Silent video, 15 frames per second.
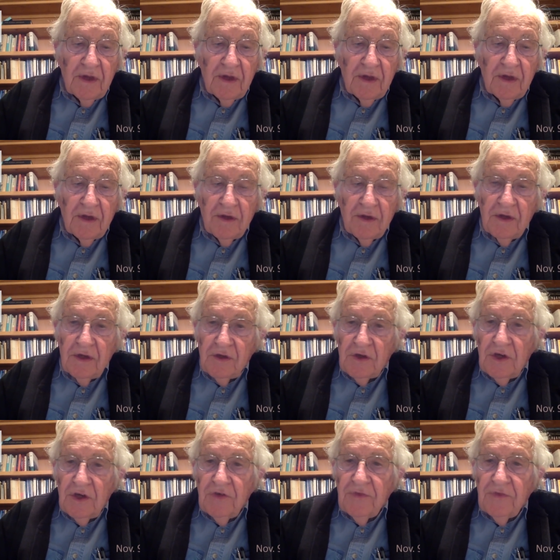The
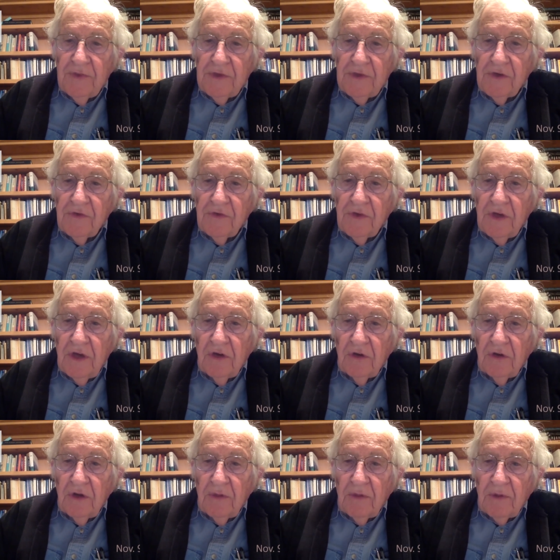achievements of the
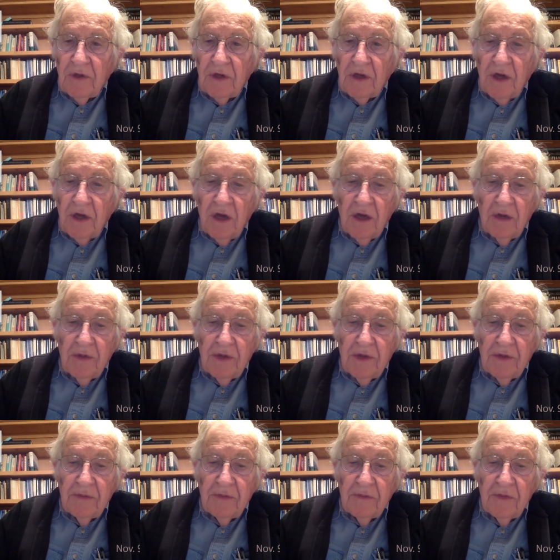neoliberal economy
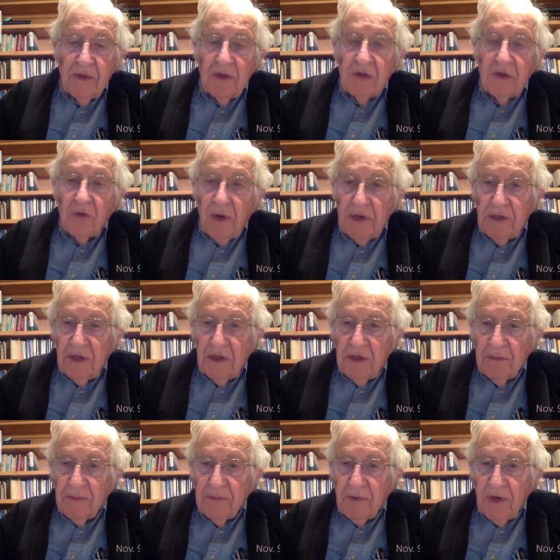greatly
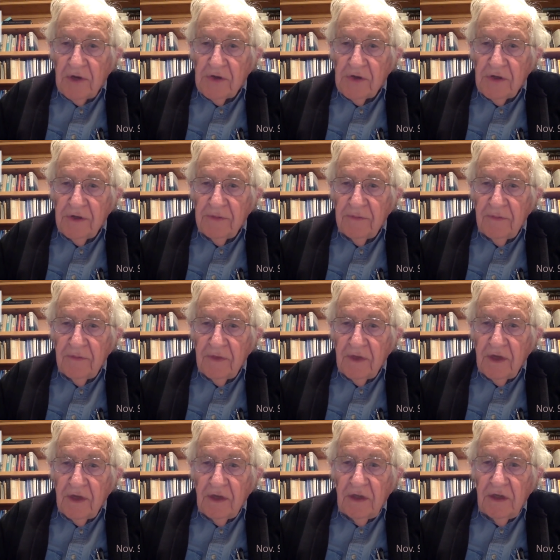impressed
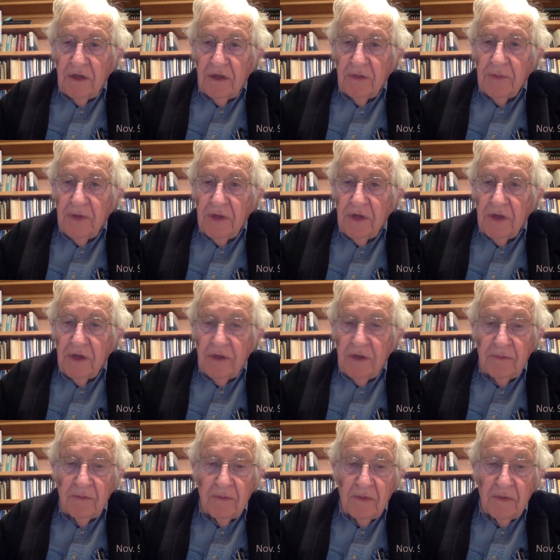elite opinion
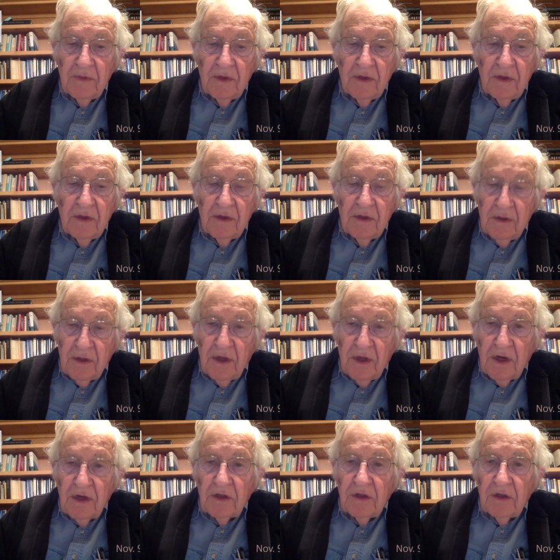that
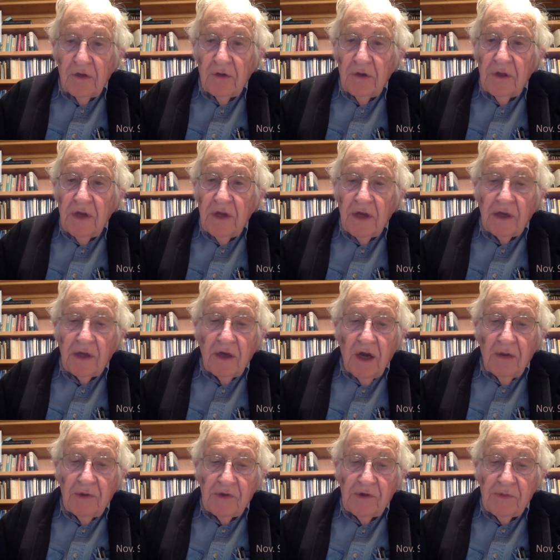included the
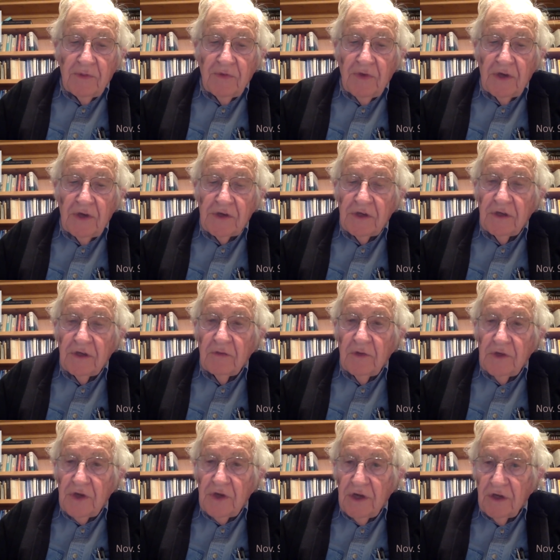economics profession,
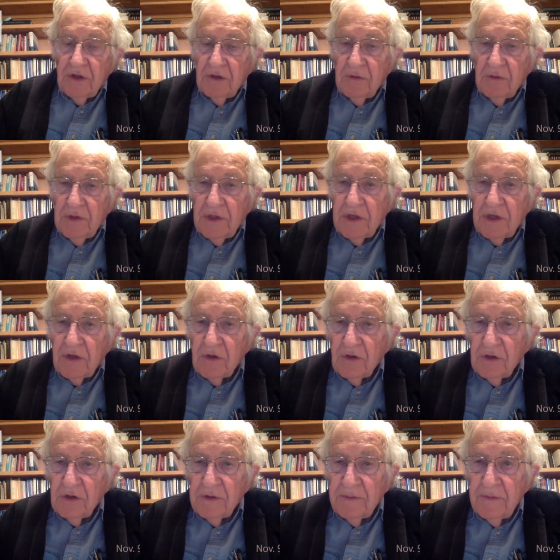which hailed what they
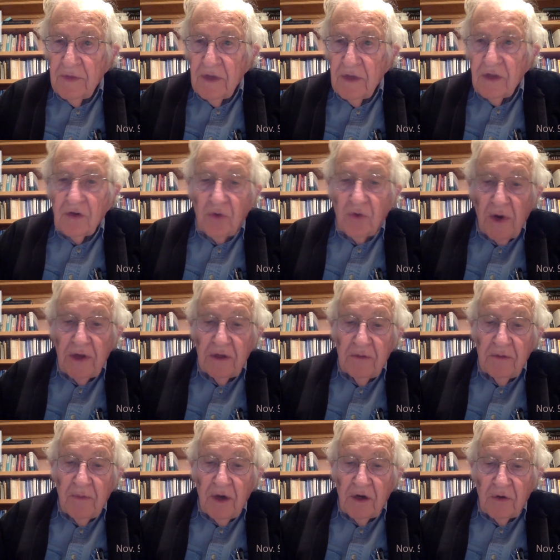called the Great
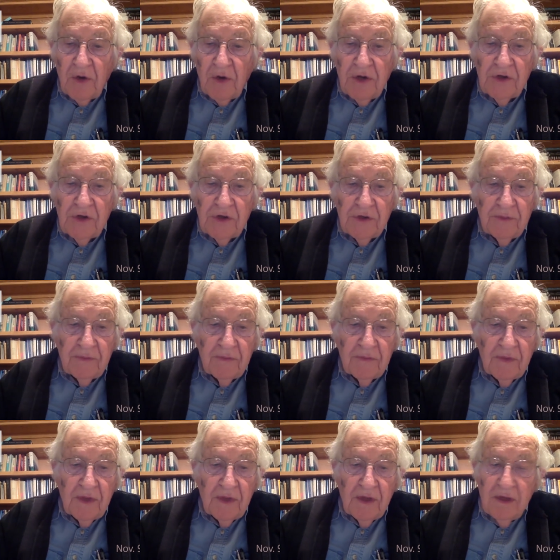Moderation.
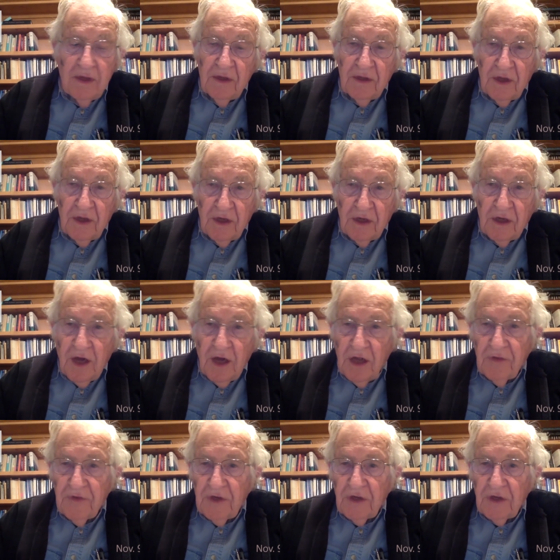They
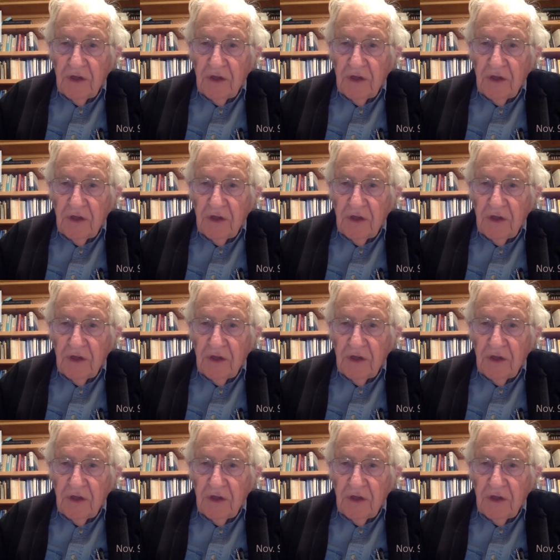confidently